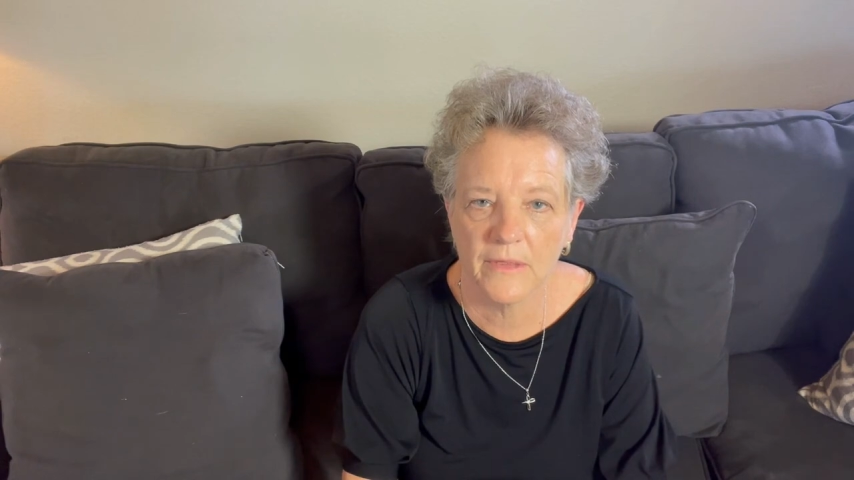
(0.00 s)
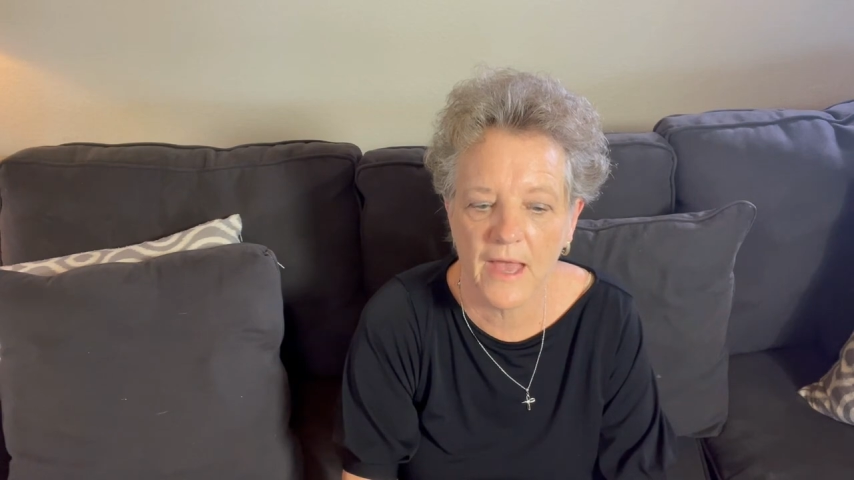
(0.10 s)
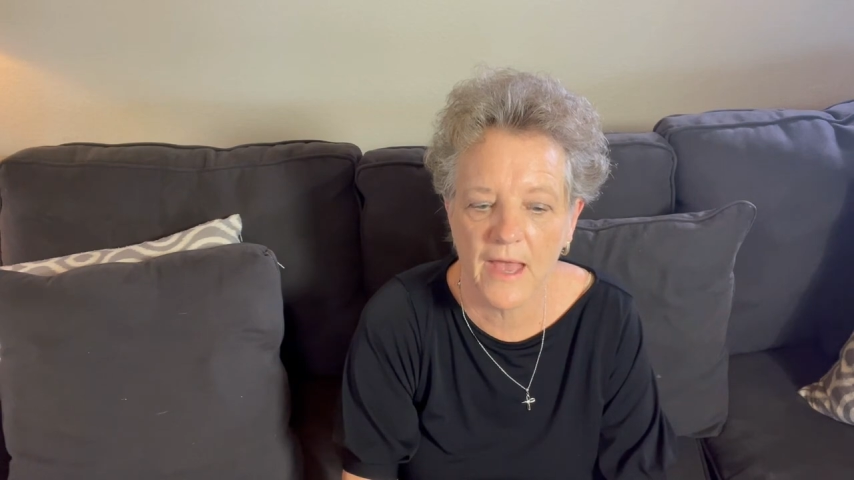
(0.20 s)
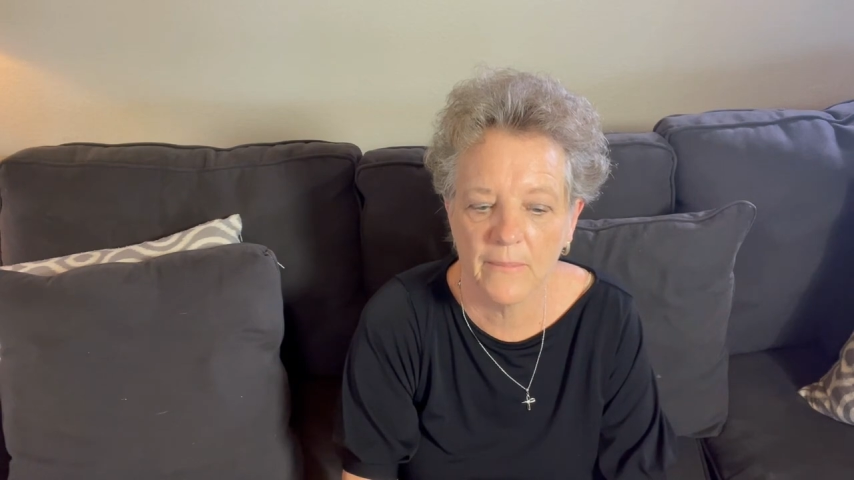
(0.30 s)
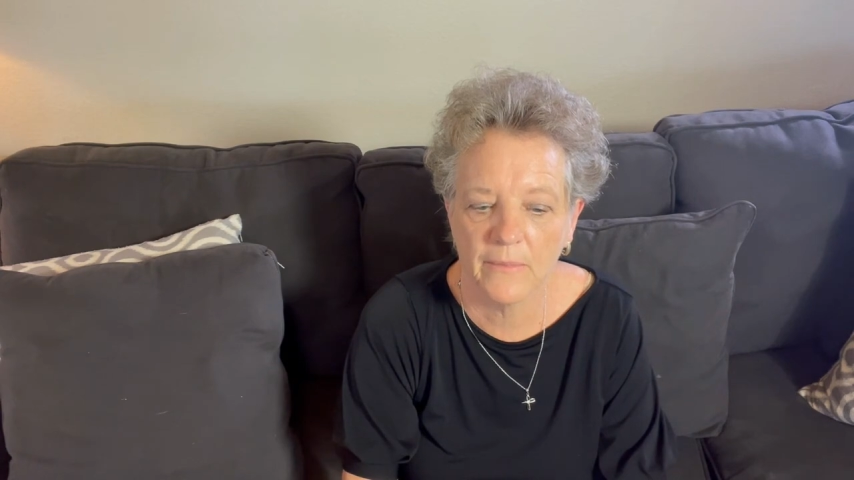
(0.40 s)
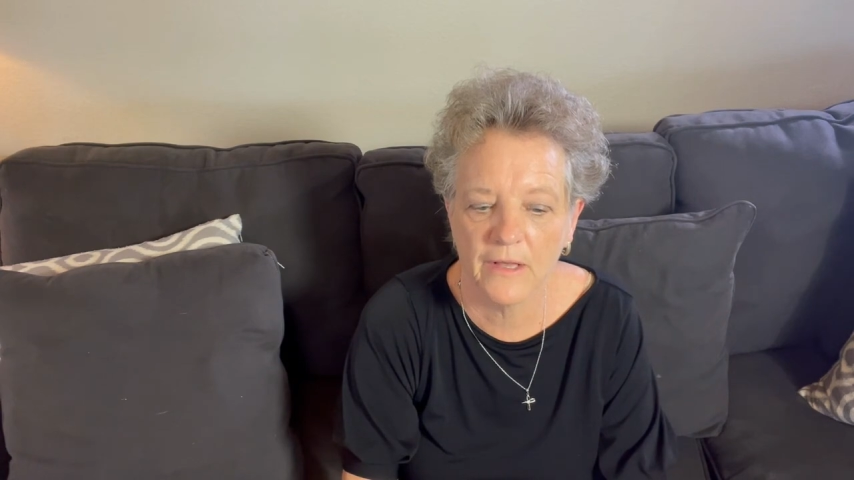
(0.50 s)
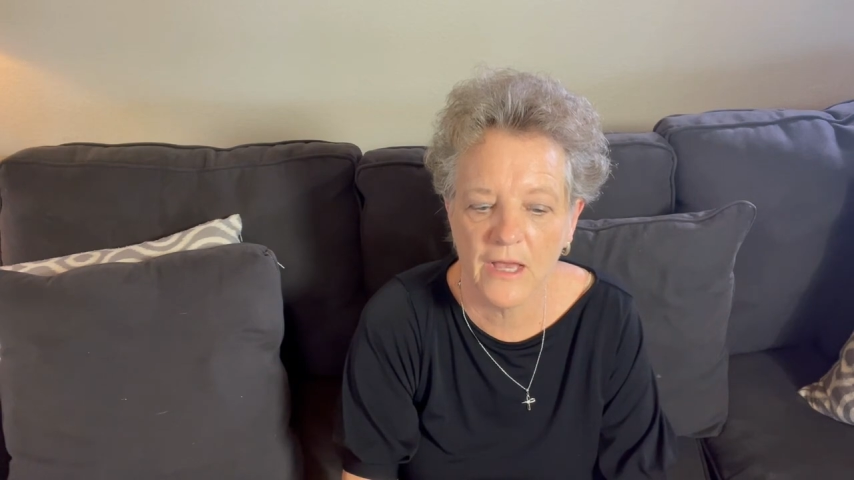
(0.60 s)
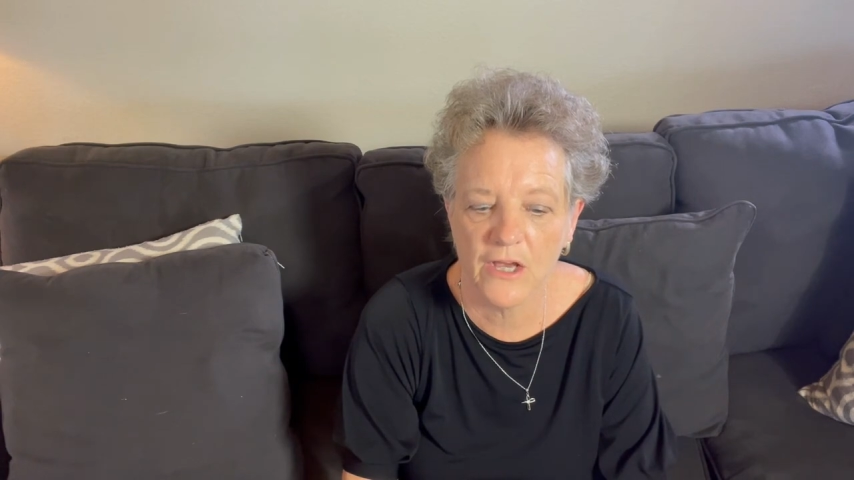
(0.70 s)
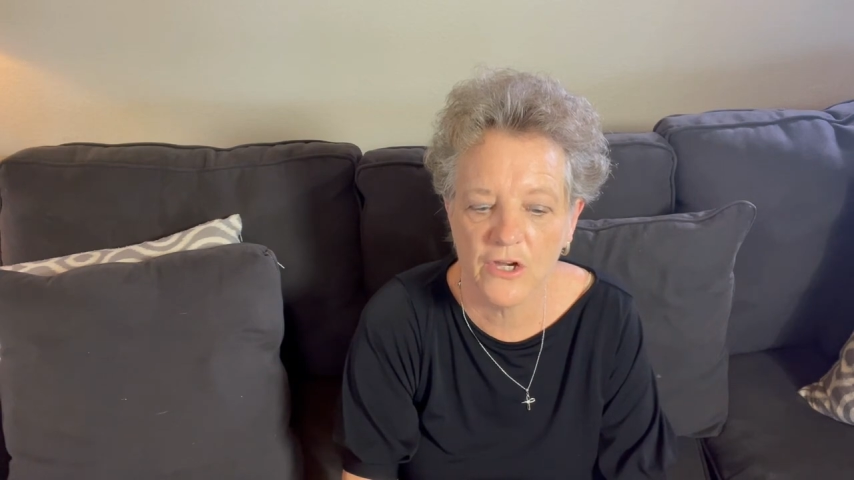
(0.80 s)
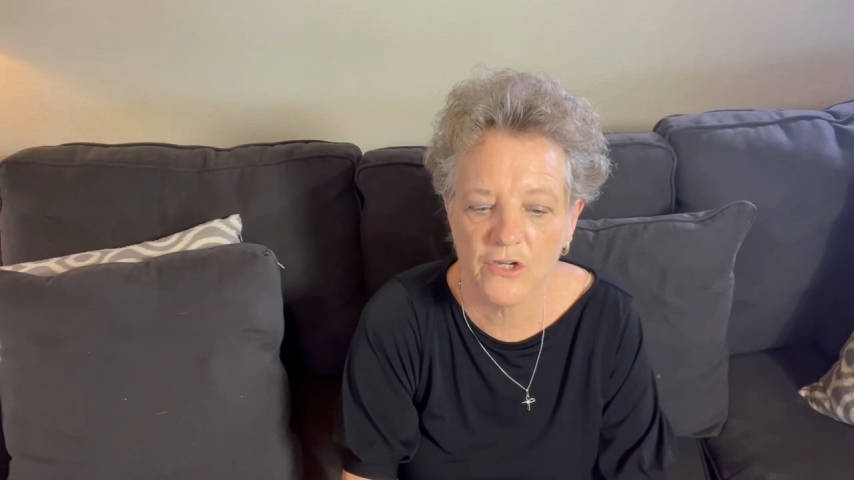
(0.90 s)
the
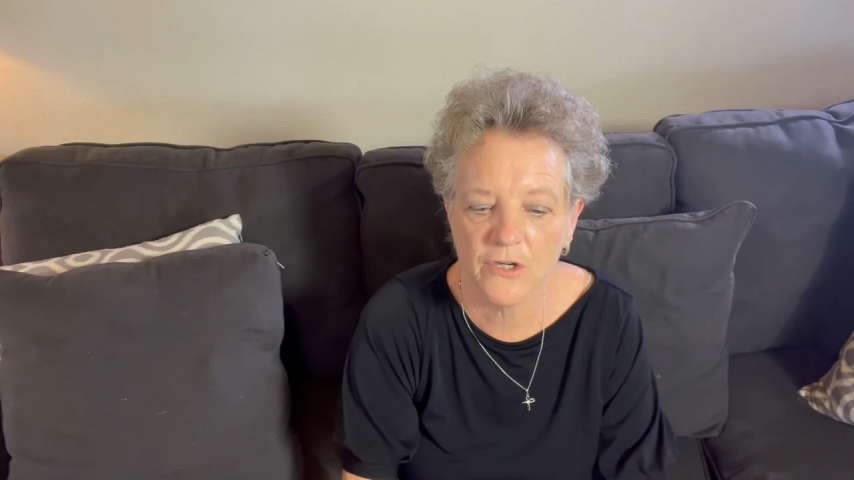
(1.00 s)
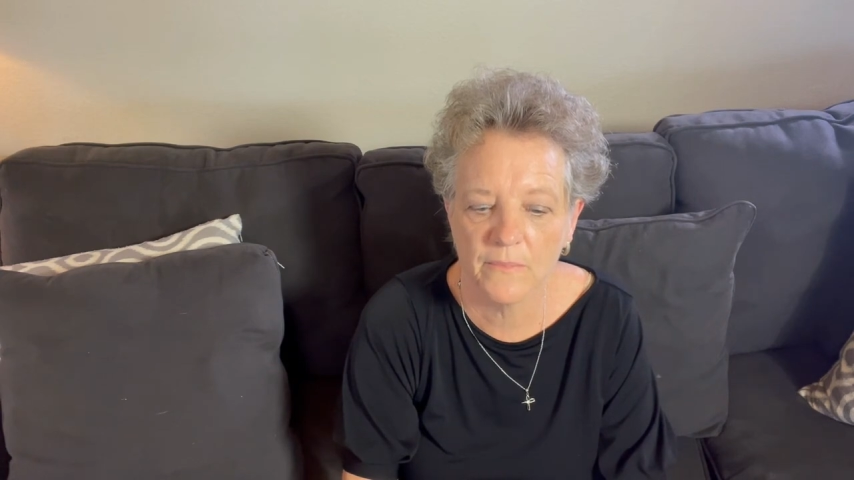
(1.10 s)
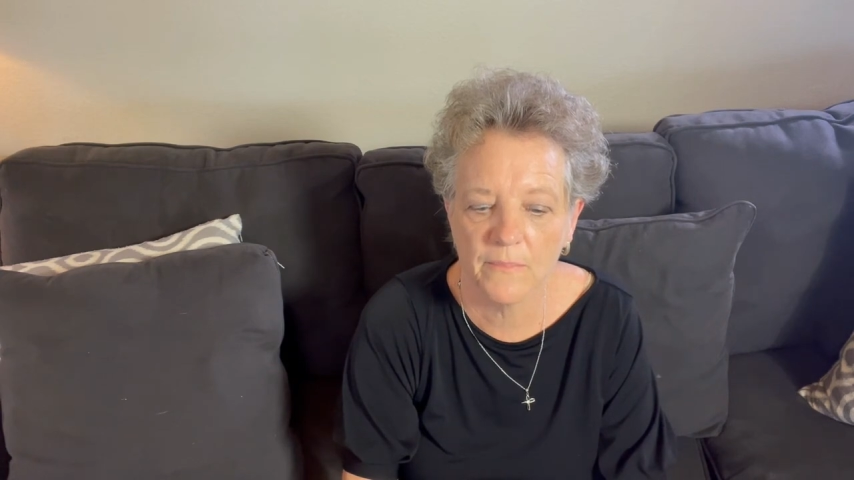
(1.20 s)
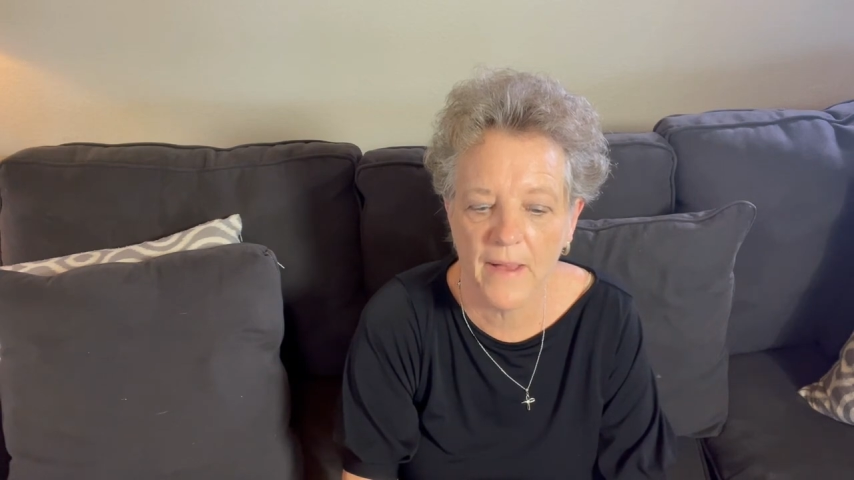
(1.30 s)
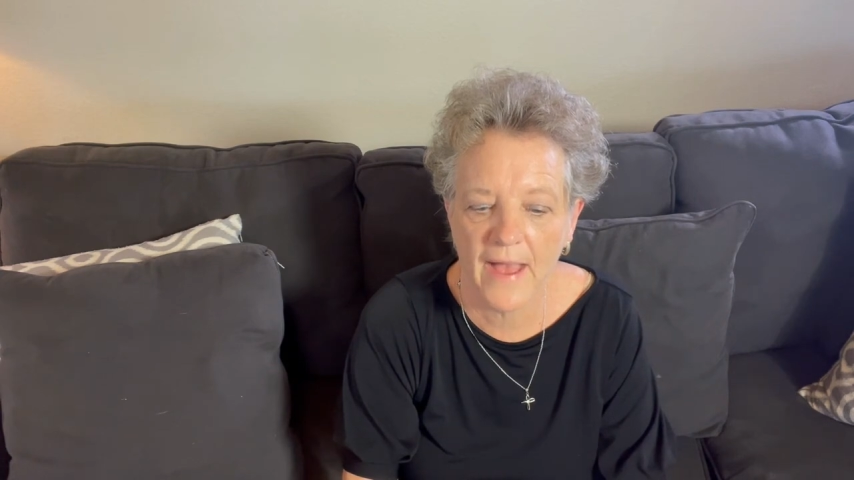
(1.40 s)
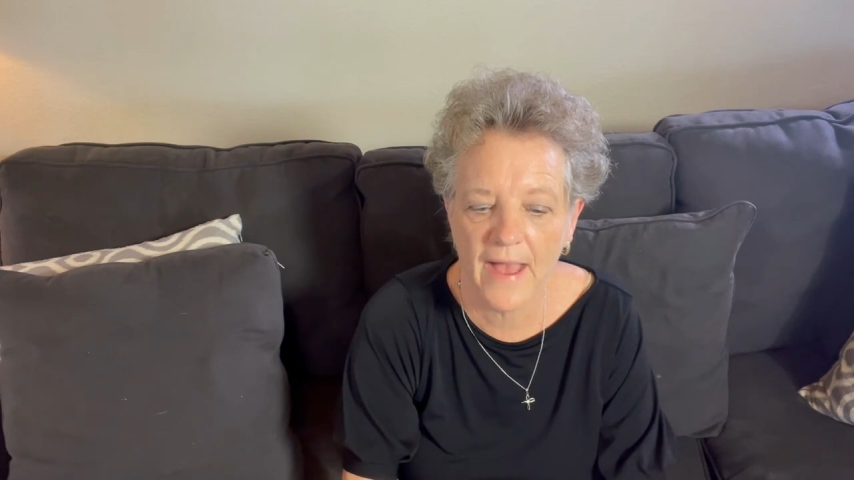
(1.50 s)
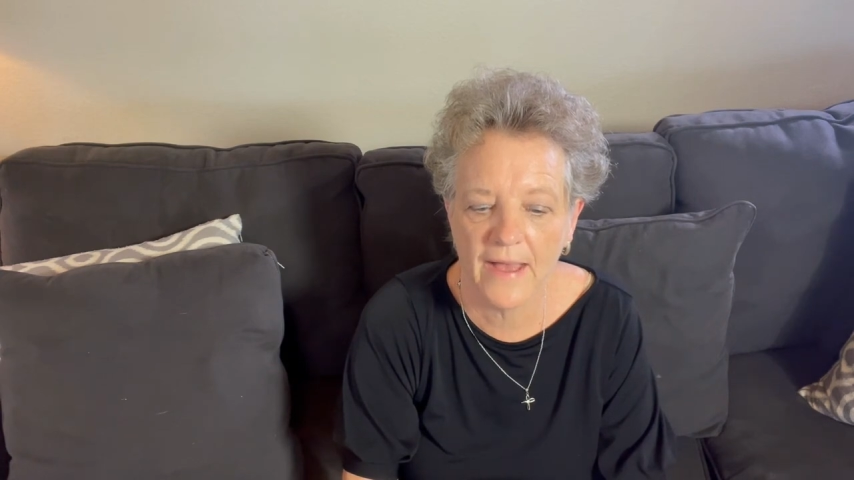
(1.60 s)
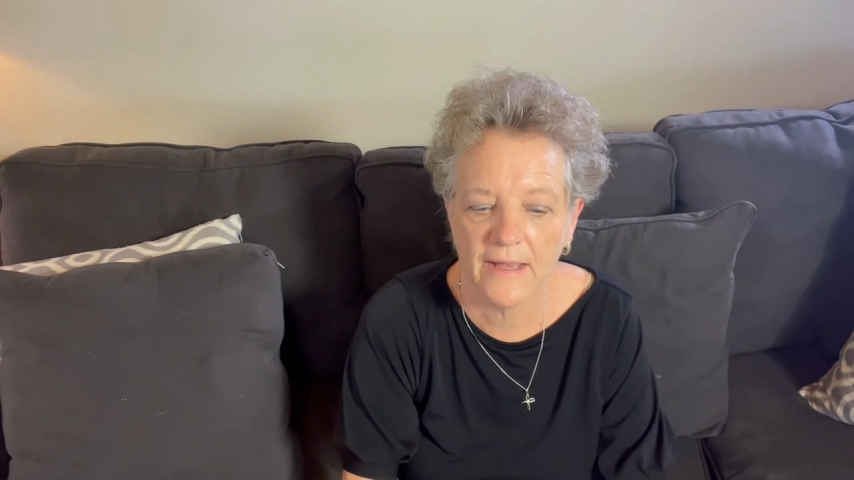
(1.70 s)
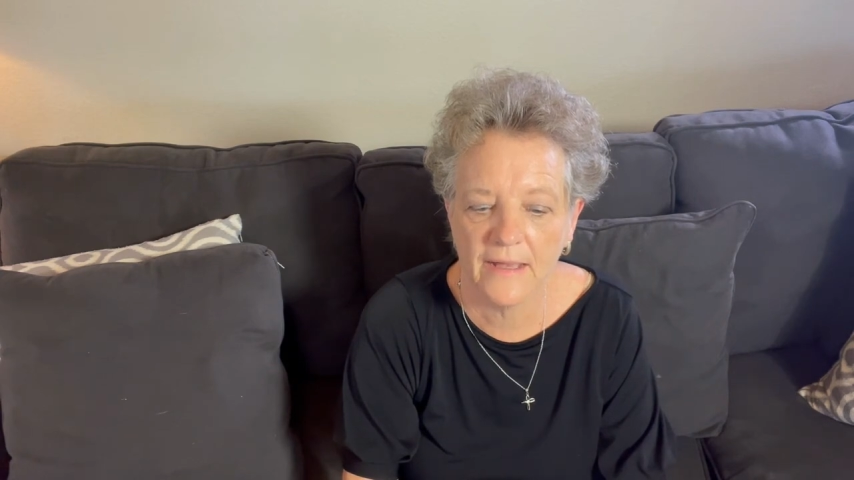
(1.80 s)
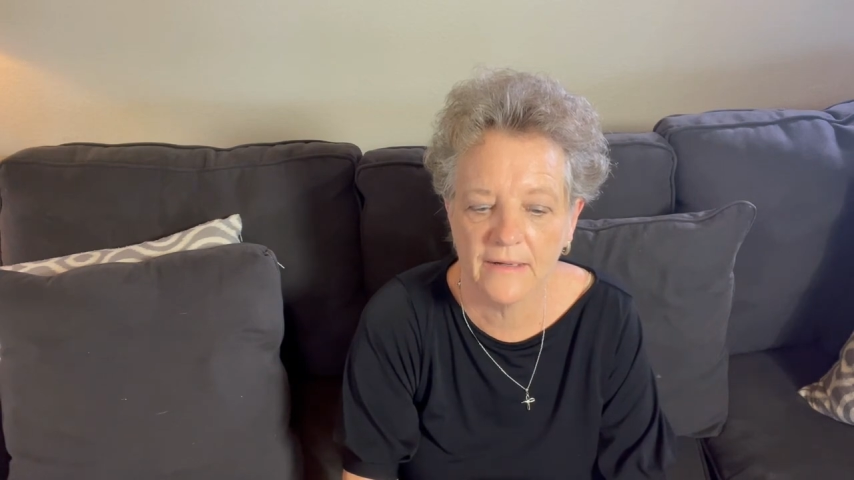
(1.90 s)
application
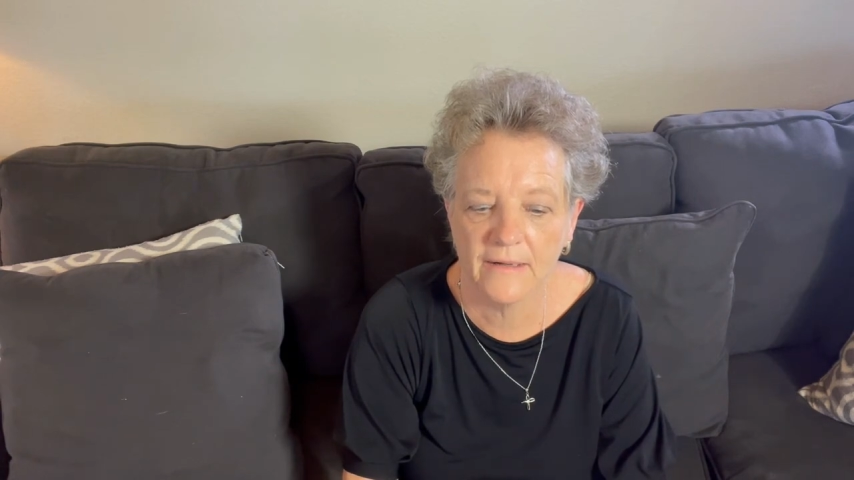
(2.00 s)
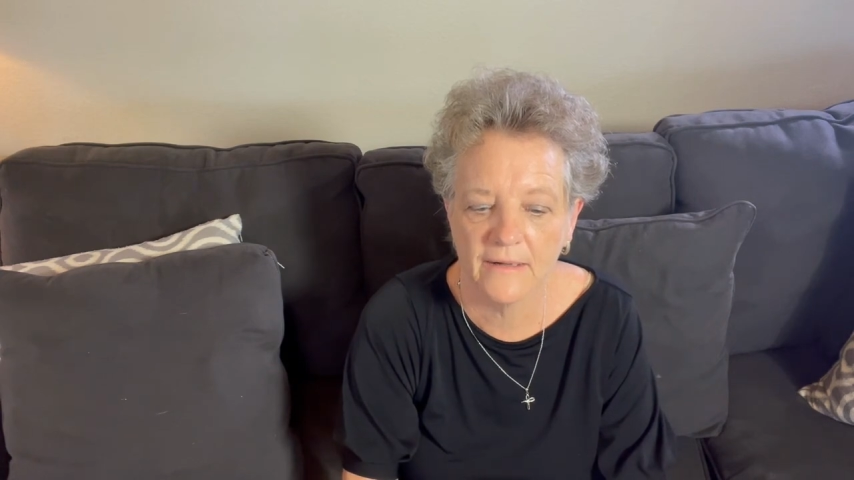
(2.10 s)
packet